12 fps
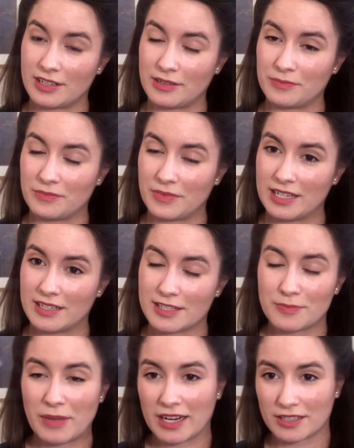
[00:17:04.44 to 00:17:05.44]
and
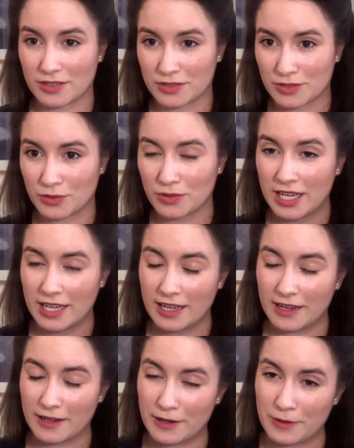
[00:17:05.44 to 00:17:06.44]
it's backed also
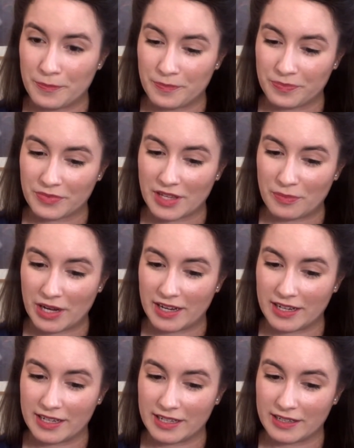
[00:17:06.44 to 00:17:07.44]

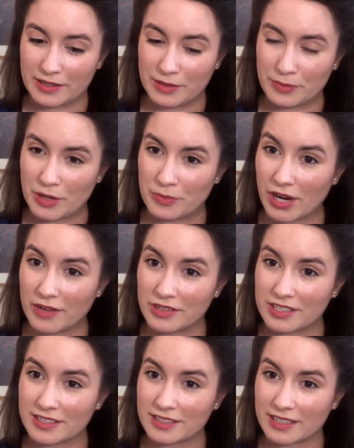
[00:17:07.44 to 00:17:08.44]
by a
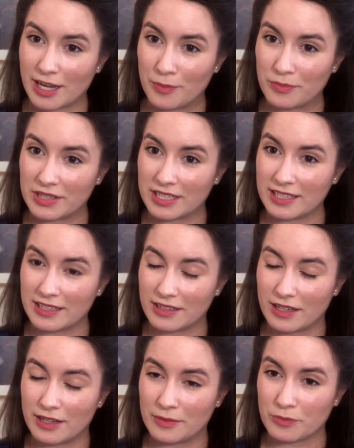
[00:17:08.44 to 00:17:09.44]
private
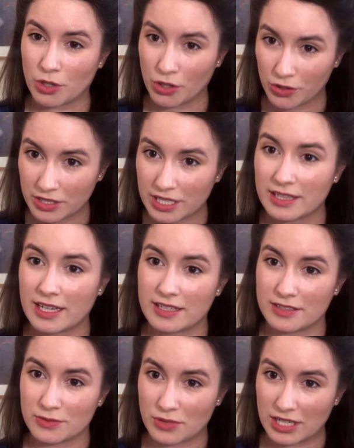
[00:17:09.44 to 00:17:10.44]
company, Kearney, that
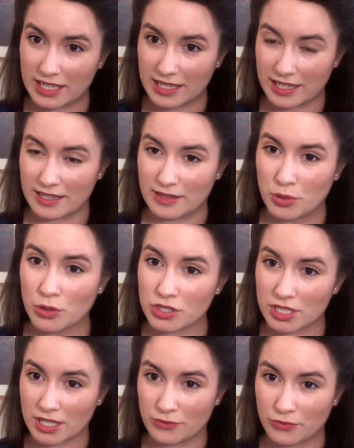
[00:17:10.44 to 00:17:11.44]
is really
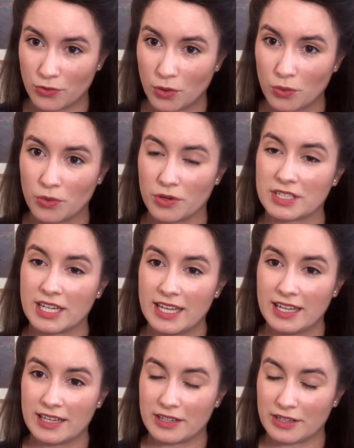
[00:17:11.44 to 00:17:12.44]
pushing forward
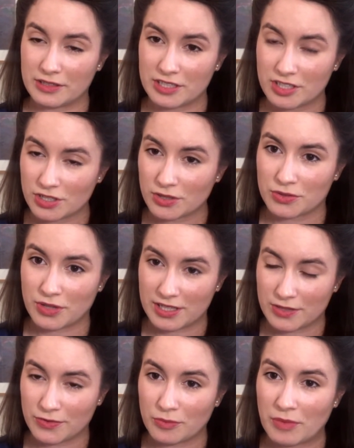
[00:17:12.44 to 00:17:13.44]
digital
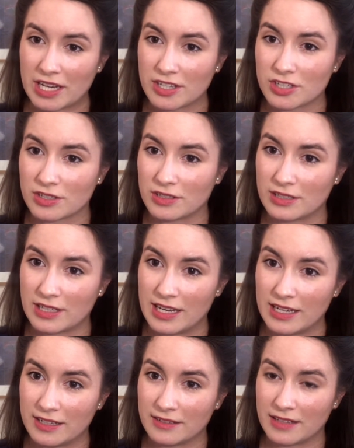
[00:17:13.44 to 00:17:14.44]
transformation
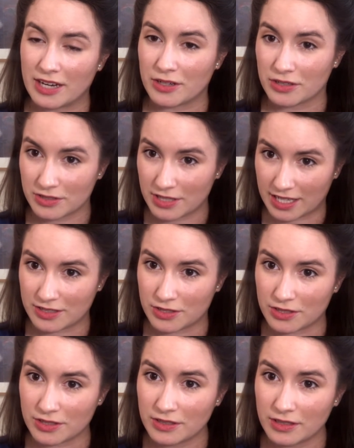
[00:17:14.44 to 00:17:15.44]
in their
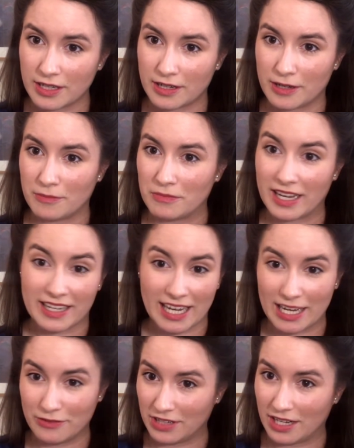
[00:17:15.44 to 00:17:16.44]
sector, like
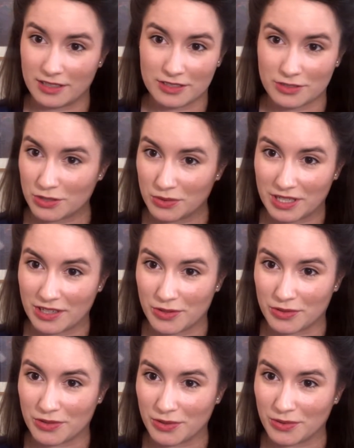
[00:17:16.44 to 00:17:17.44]
AVL is doing
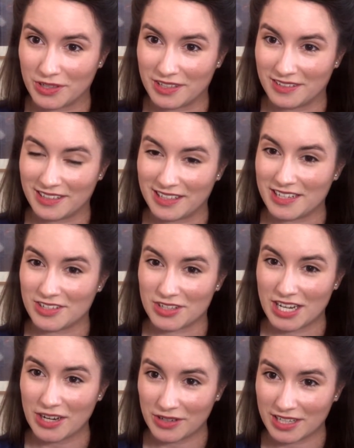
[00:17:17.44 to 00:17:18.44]
also in the
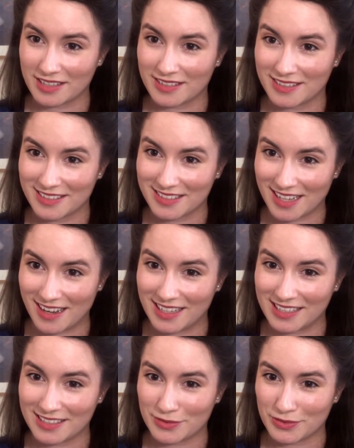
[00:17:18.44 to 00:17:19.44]
engineering
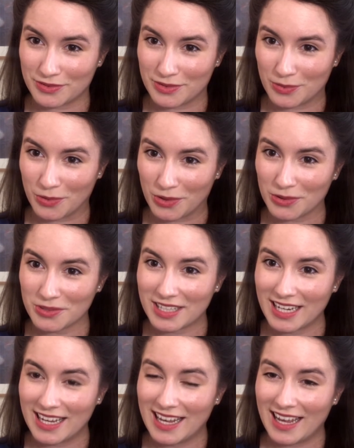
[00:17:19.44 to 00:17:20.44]
side of the
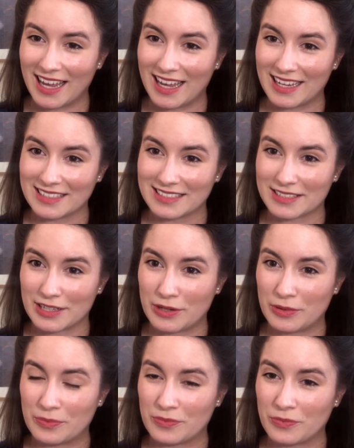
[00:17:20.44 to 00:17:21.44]
world.
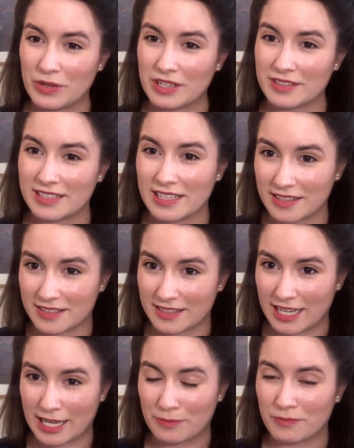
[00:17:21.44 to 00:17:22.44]
And we see the
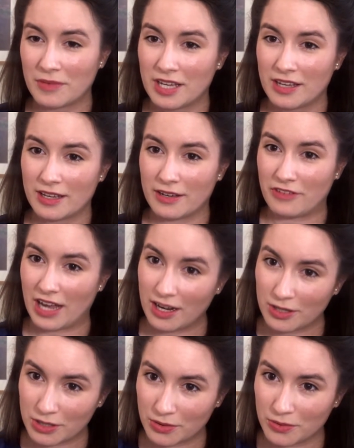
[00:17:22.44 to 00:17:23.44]
same
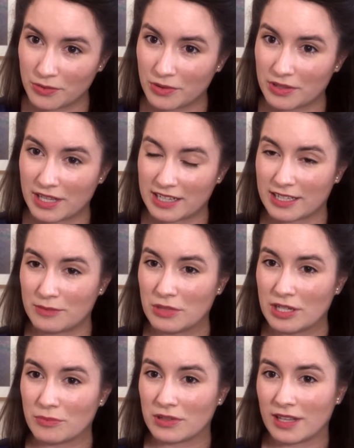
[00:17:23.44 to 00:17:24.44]
value that can
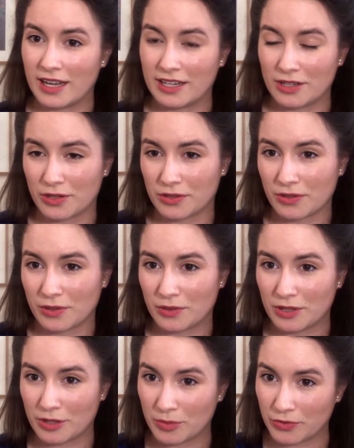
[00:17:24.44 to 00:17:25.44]
be applied also
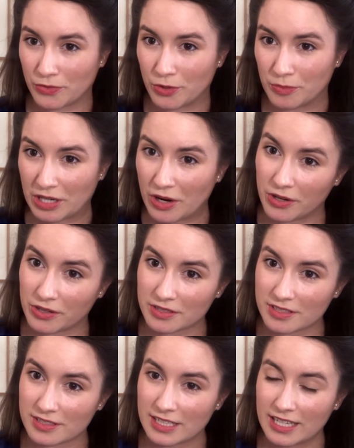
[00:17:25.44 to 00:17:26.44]
in the performing
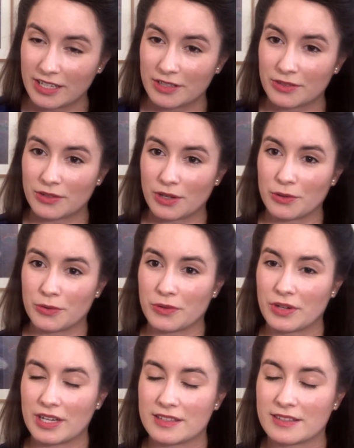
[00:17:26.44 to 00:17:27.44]
arts.
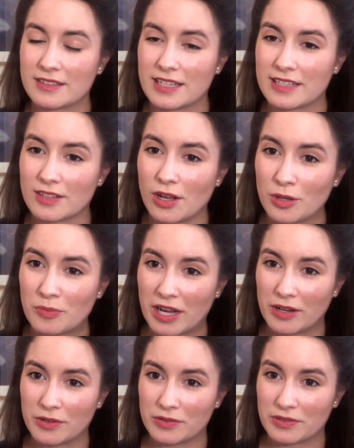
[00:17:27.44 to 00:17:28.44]
So it's all
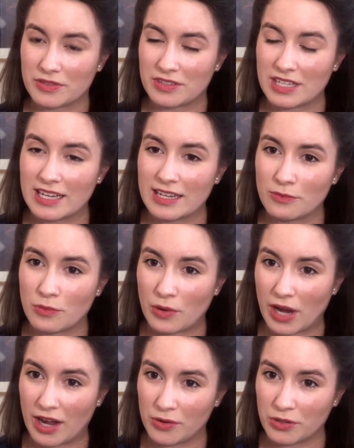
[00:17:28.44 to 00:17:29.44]
about seeing
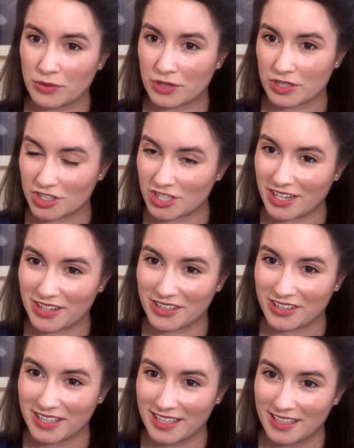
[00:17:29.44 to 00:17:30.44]
how you can
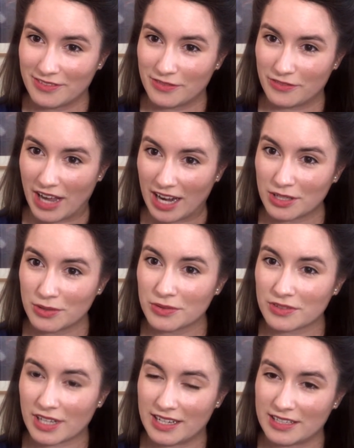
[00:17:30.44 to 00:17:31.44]
share
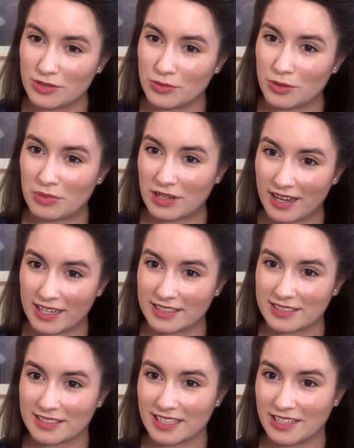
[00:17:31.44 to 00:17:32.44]
values and you apply
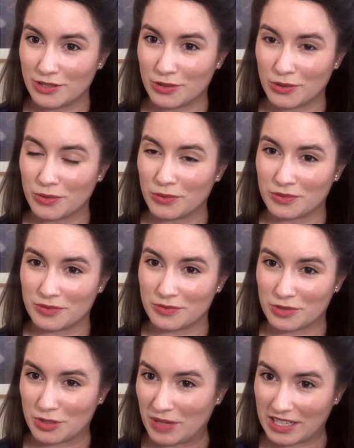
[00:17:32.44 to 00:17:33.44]
it in your own
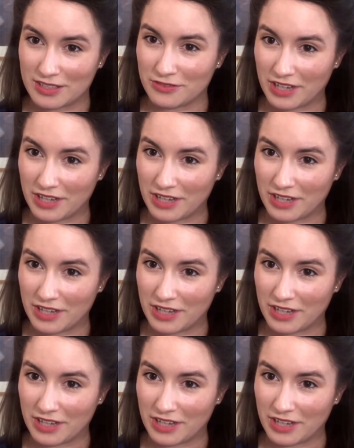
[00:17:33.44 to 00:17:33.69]
respective